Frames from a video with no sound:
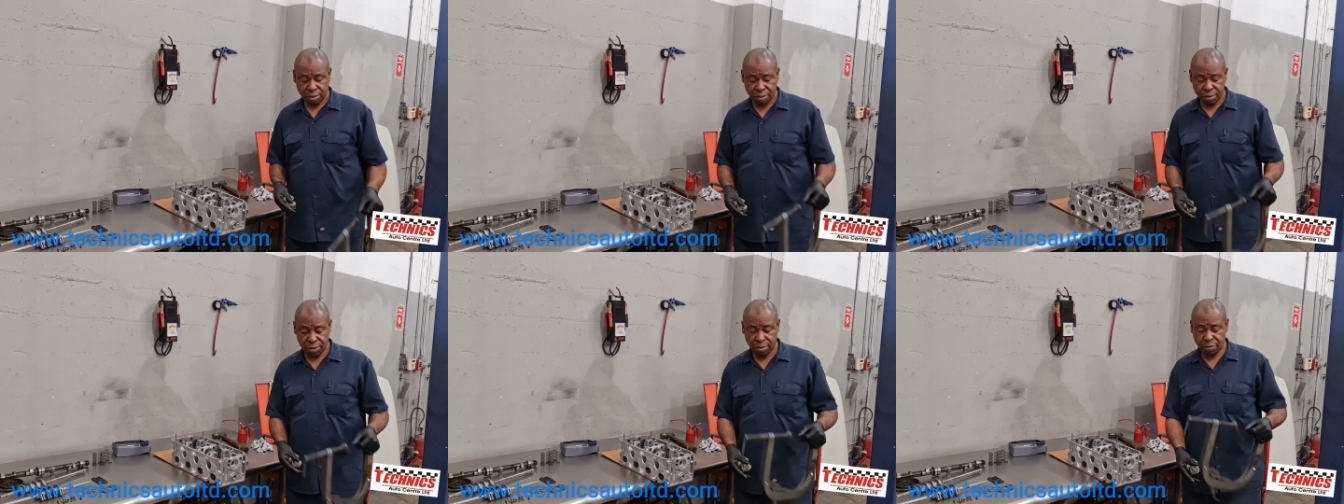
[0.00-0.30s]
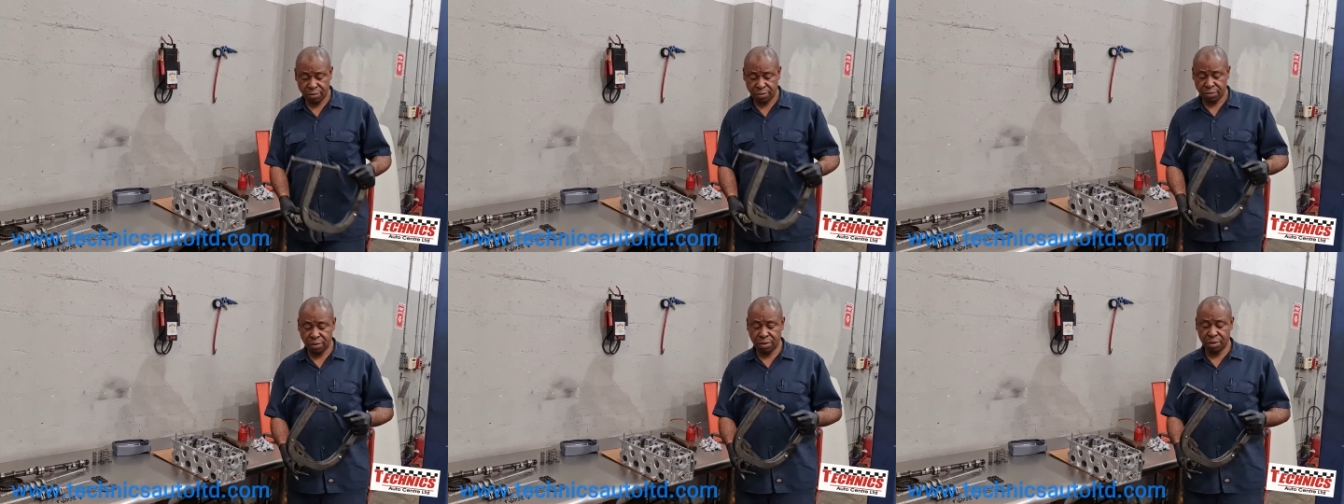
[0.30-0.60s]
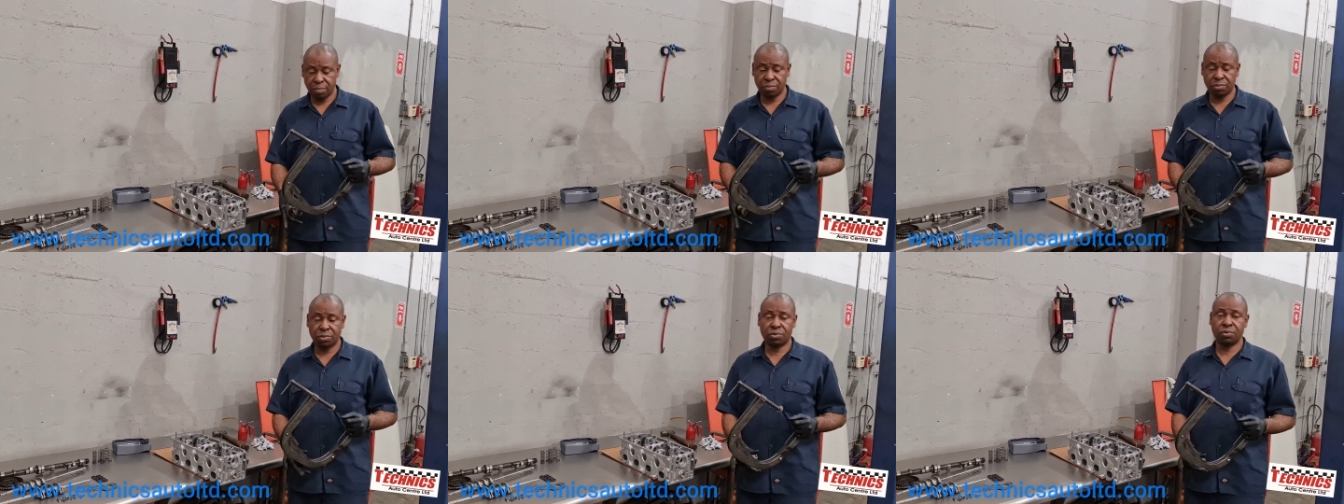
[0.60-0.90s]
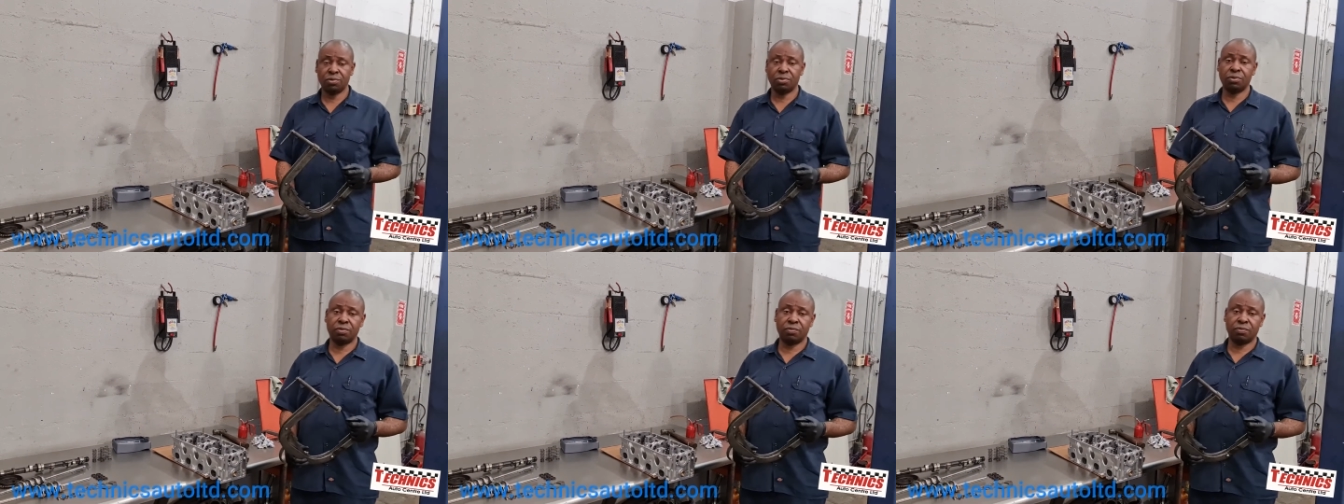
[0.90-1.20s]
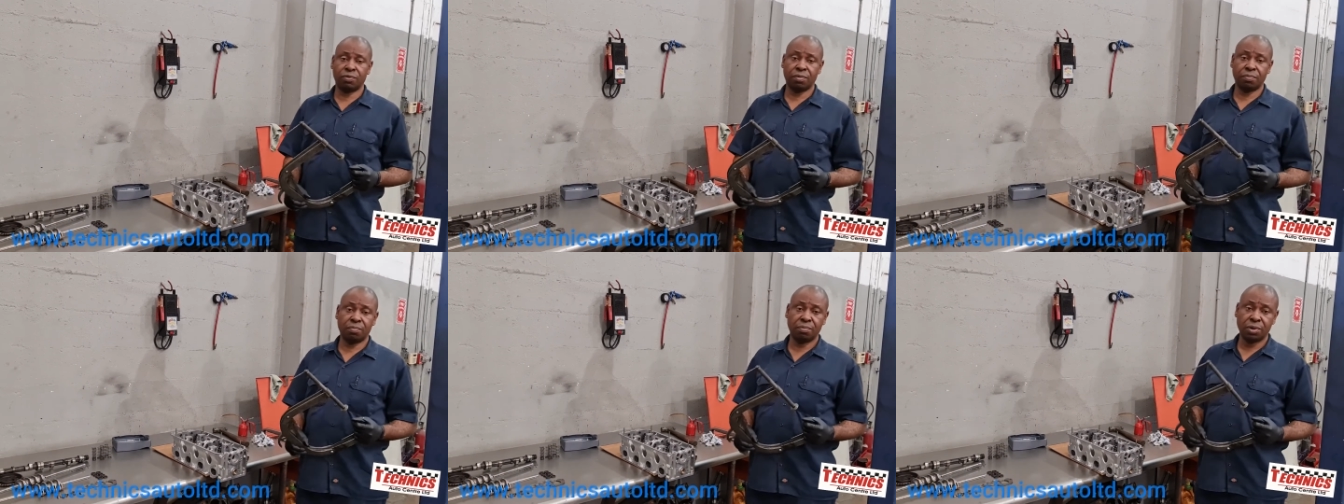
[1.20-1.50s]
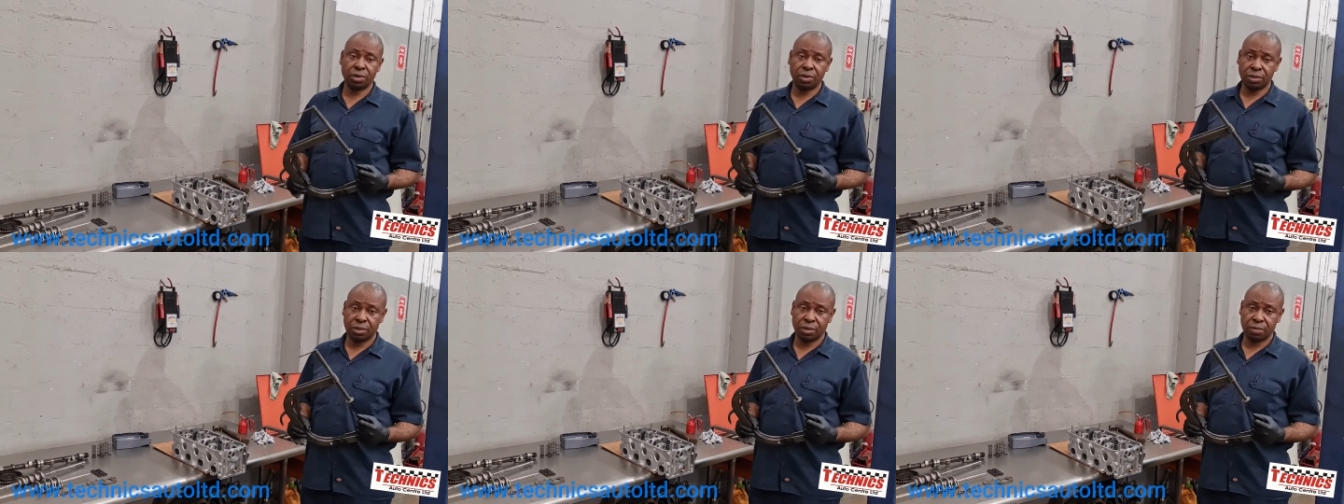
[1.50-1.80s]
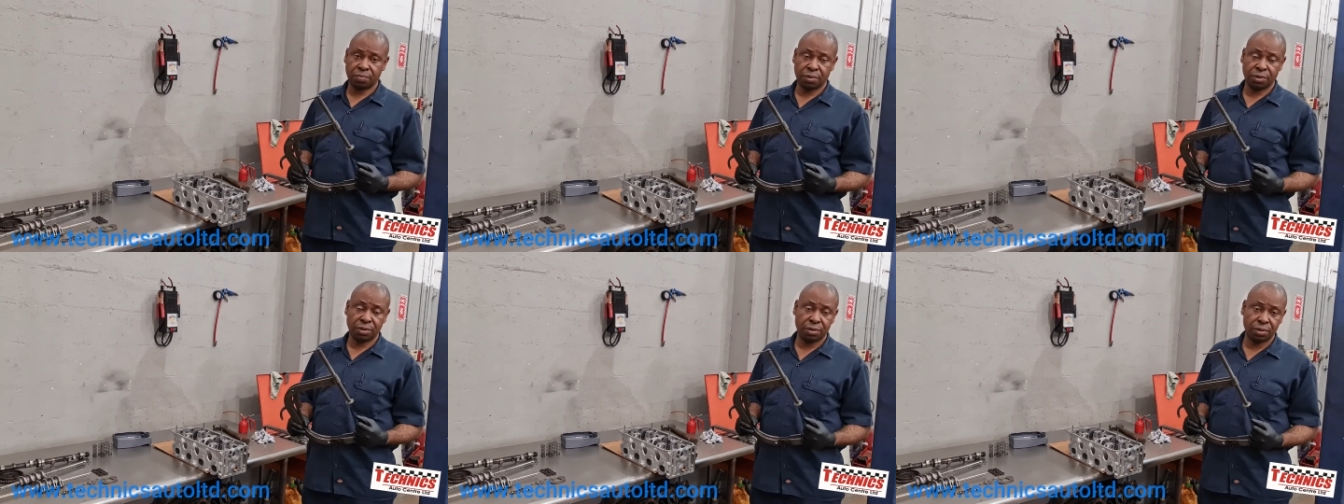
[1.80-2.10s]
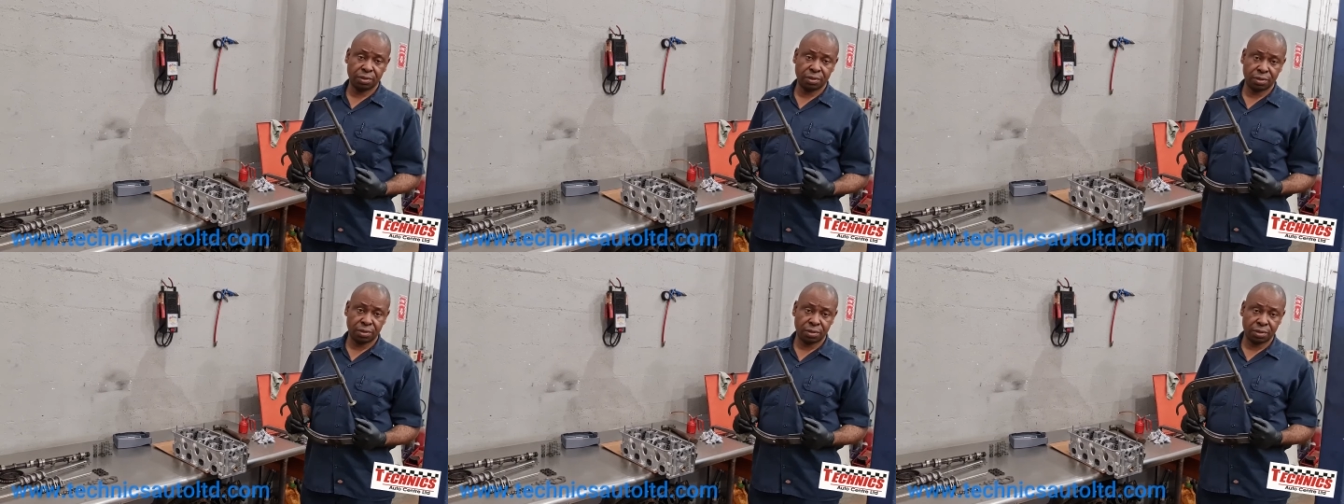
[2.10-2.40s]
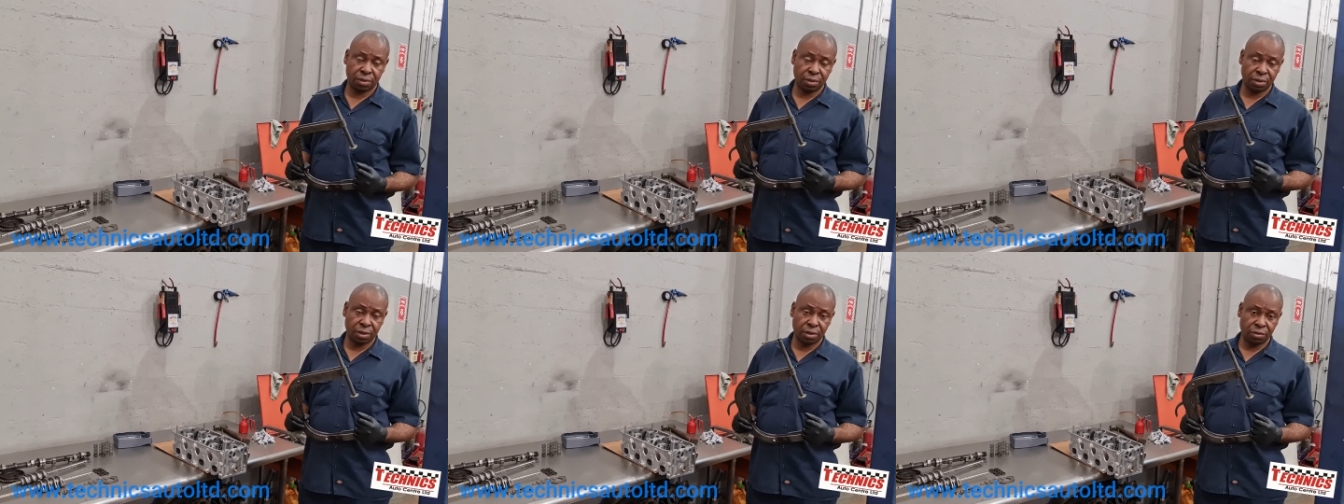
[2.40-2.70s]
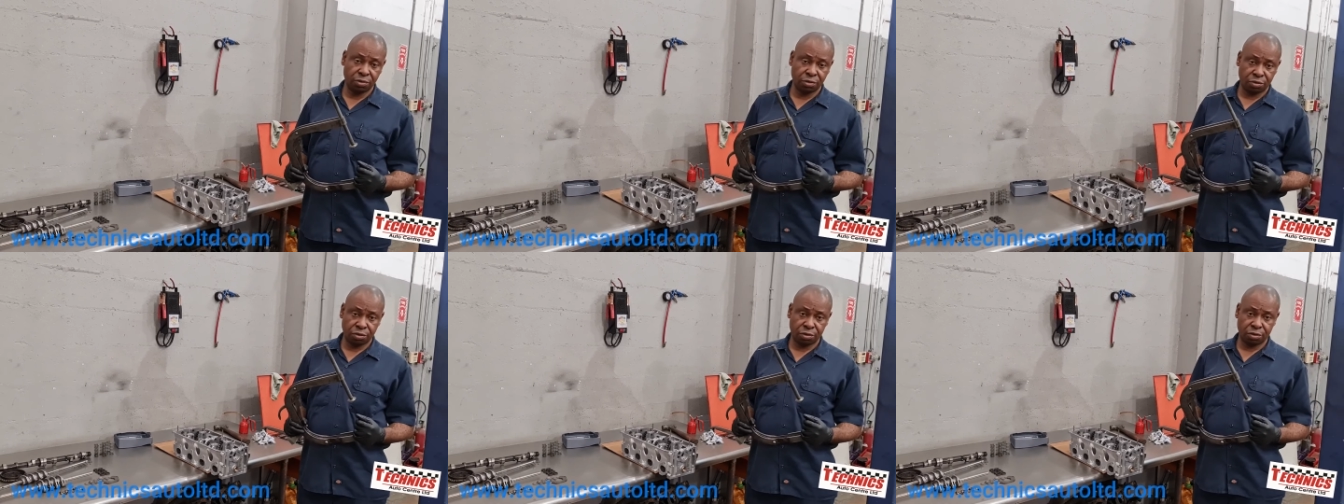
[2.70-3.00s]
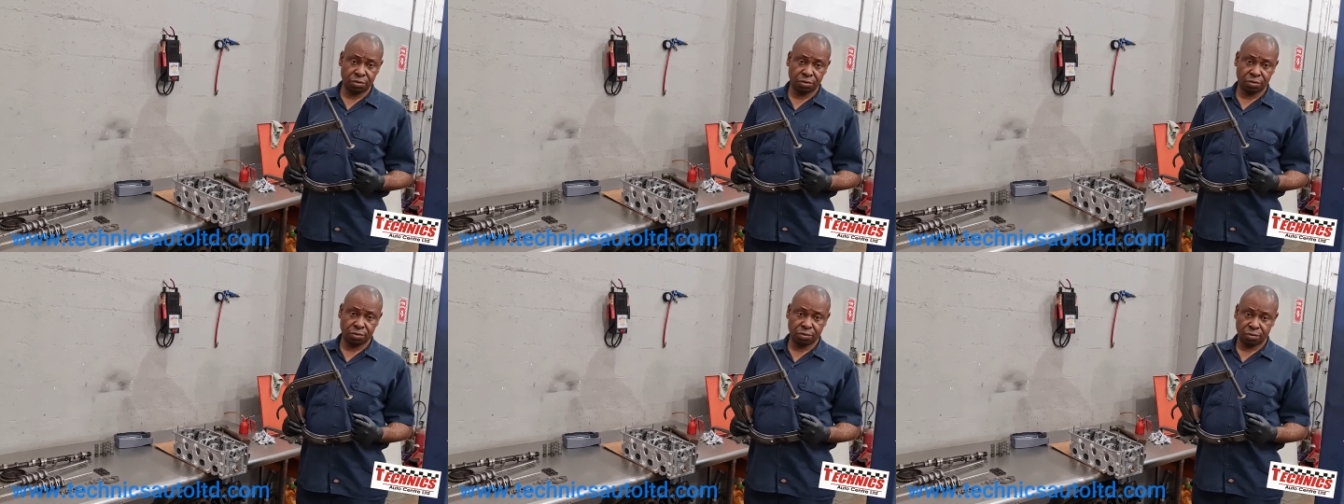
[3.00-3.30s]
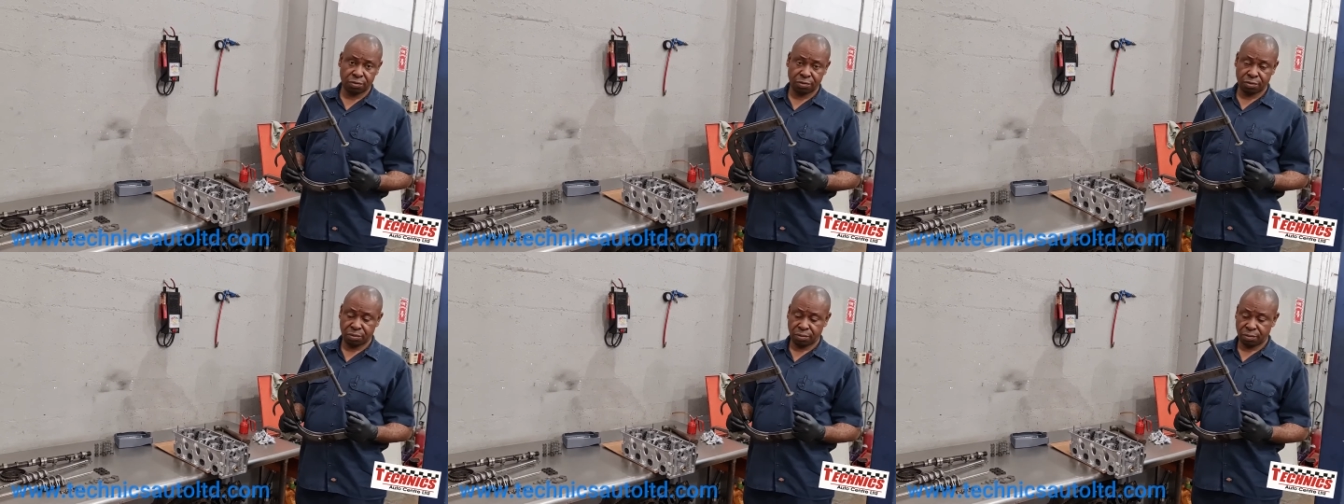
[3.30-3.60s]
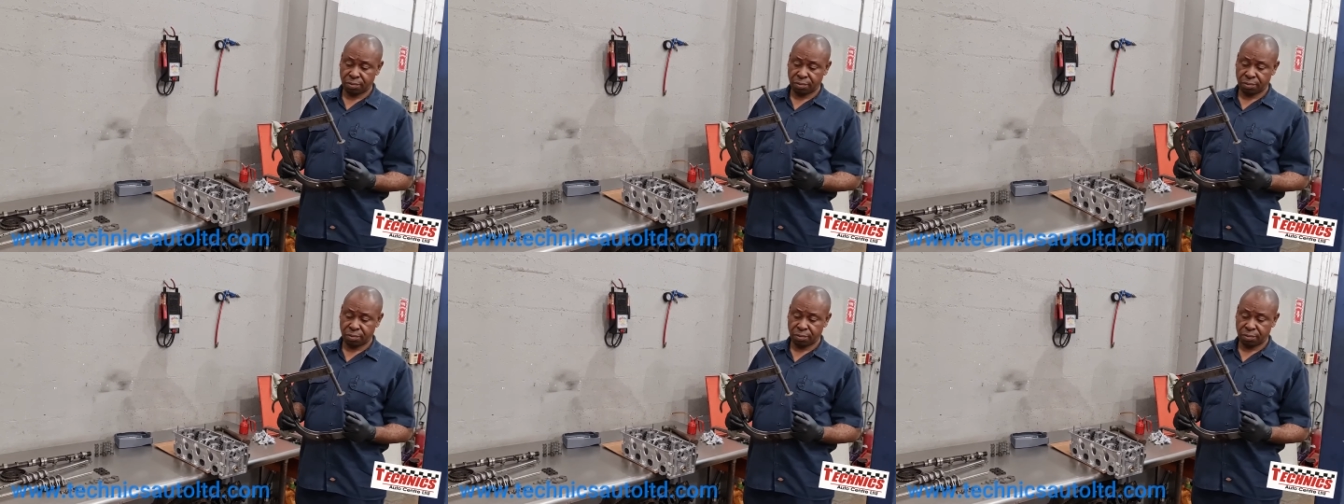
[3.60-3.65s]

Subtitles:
the same tool for multiple engines.